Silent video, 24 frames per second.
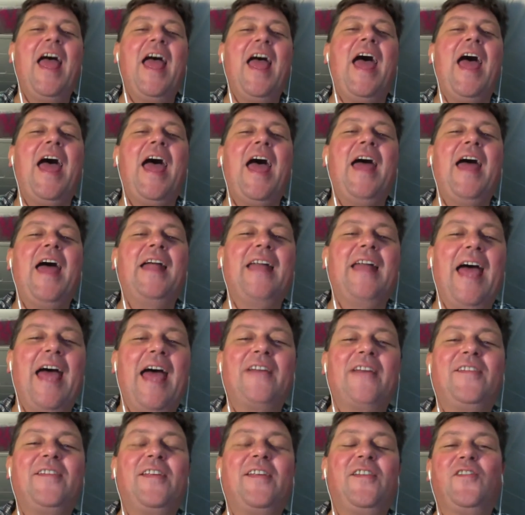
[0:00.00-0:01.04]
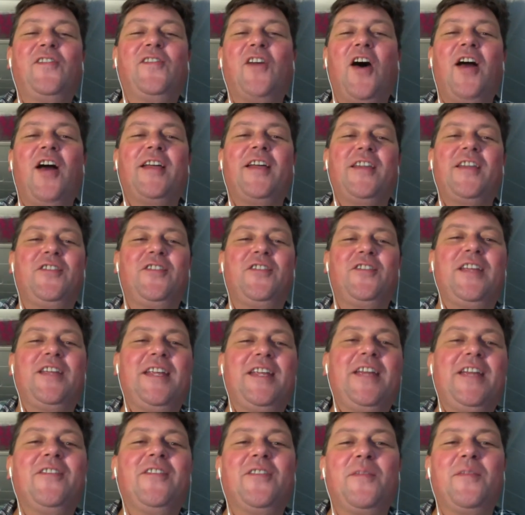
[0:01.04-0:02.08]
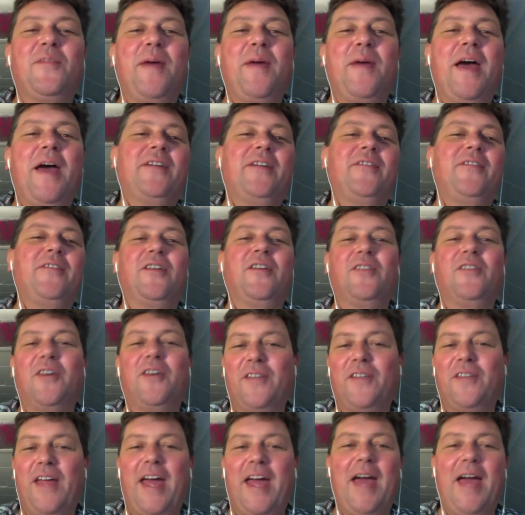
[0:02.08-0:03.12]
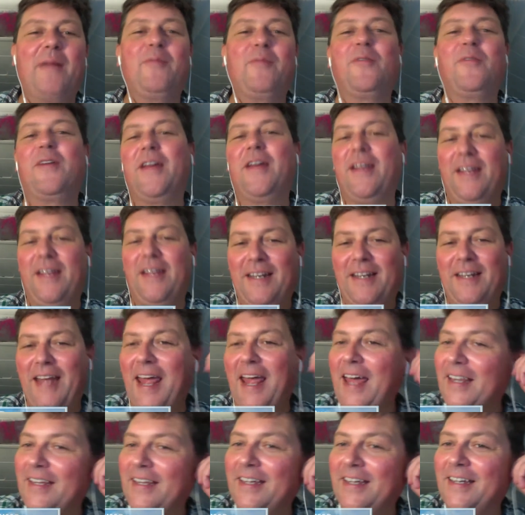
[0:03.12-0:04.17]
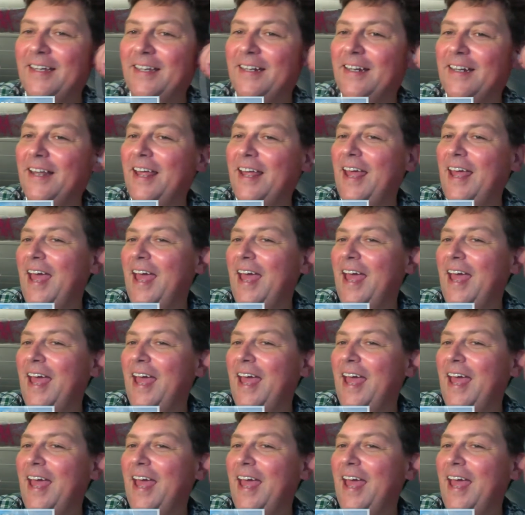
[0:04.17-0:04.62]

And as he's talking, you can hear in the background all the hammering and nailing, and